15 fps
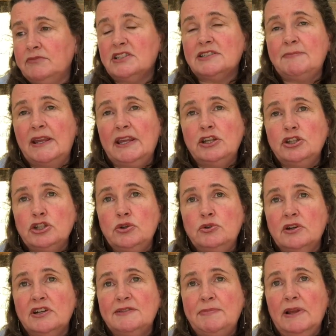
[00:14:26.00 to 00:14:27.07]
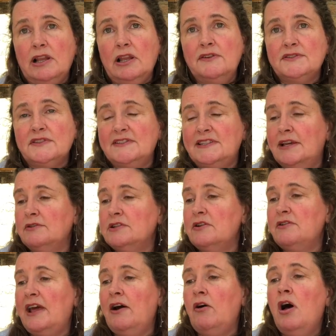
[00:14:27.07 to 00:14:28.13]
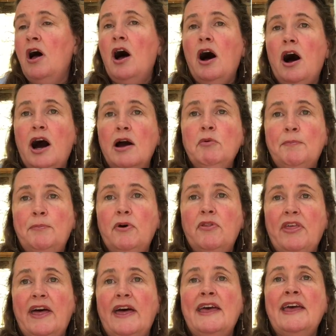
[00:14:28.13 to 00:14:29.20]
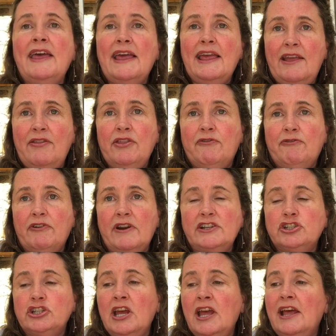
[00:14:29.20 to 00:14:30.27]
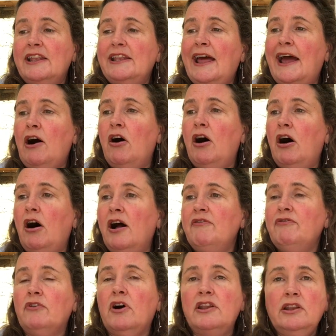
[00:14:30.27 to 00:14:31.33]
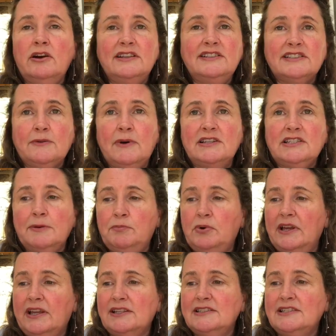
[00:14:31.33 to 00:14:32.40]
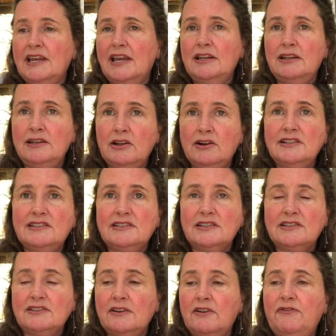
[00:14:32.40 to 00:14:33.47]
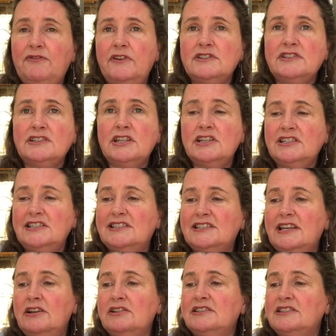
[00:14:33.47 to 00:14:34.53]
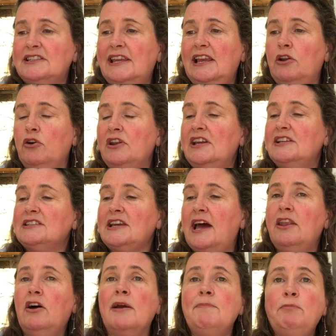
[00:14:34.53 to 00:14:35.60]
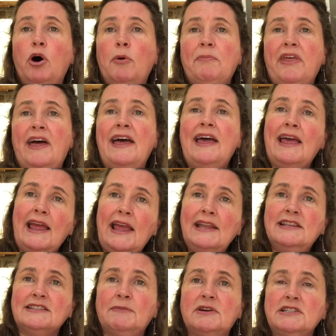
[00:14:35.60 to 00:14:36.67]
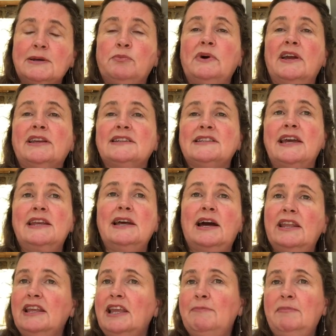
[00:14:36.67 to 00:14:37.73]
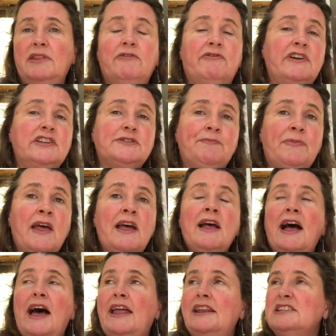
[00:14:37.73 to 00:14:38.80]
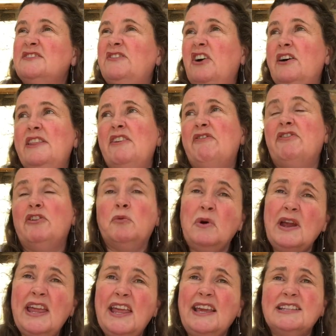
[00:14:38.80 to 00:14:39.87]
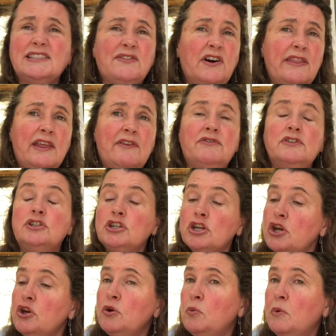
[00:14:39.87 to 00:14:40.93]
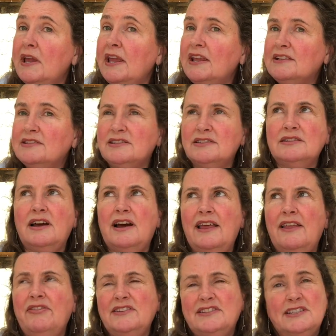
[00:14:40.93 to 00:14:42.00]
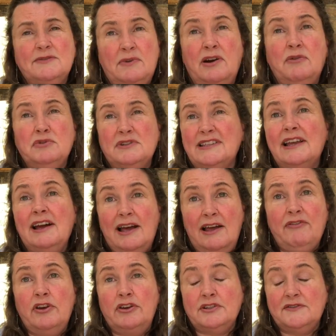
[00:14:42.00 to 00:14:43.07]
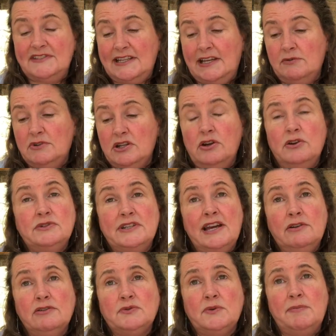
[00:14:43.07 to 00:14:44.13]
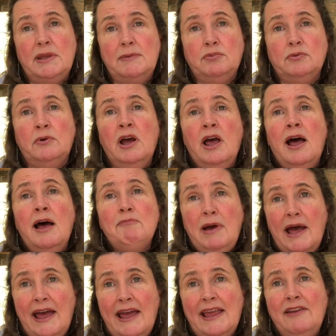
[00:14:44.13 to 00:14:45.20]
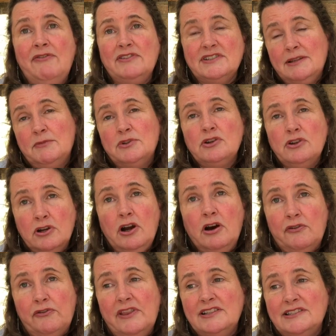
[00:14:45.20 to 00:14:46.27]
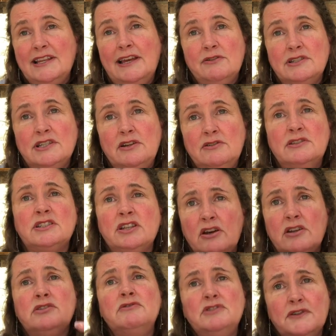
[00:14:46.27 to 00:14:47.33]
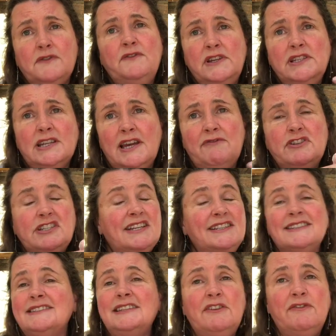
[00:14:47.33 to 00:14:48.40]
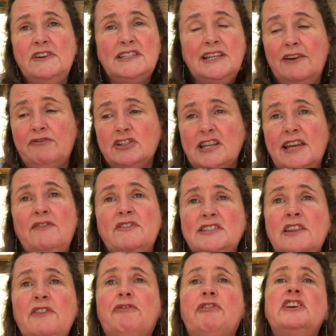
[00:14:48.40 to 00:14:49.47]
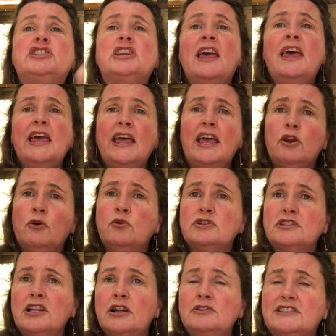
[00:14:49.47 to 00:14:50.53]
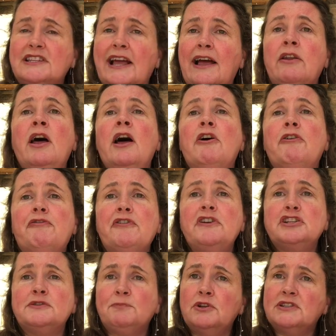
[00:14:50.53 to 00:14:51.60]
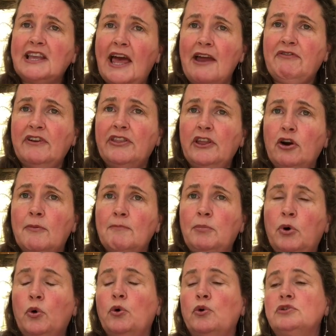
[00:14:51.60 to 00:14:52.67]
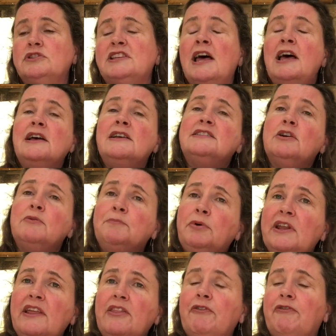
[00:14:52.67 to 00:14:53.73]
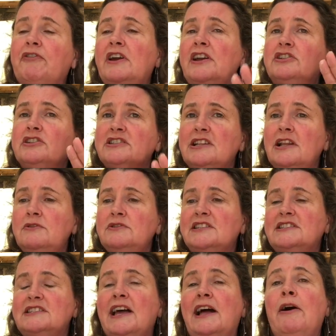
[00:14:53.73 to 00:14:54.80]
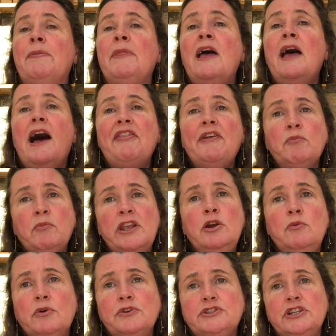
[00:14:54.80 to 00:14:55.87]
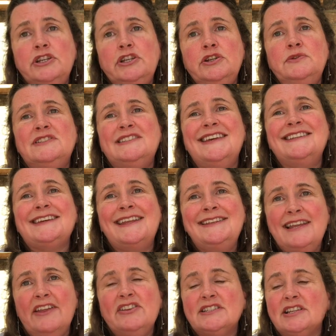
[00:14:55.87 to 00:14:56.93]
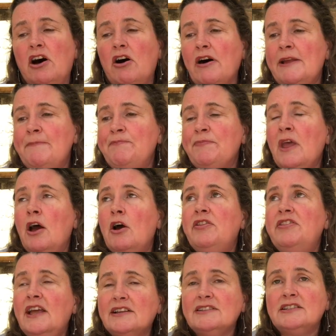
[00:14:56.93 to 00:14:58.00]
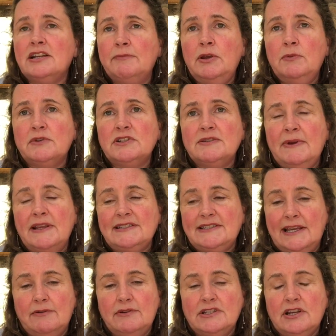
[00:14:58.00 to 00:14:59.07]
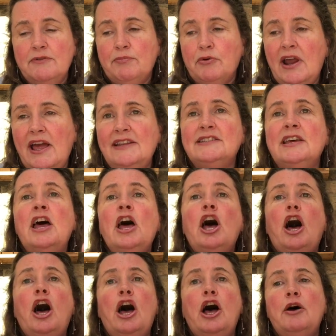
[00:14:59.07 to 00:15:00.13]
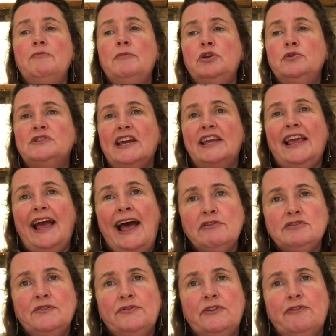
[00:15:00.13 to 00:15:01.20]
making 2 nice big loaves of sourdough now, I will put that in the fridge. Now I've got a nice square Tupperware container, nice sturdy seal on it, and I pop that into my Tupperware container and I keep it in the fridge. And it's fine there for a week, it's fine there for 2 weeks. This is where I would say I have heard of sourdough hotels where people pay for someone to look after their sourdough starter and to feed it every day. It doesn't need feeding every day. If it's in the fridge, it all slows down. Fridge puts everything on pause. So put it in the fridge, it slows it down. And then when you want to use it another time, next time you want to make sourdough bread, you take it out of the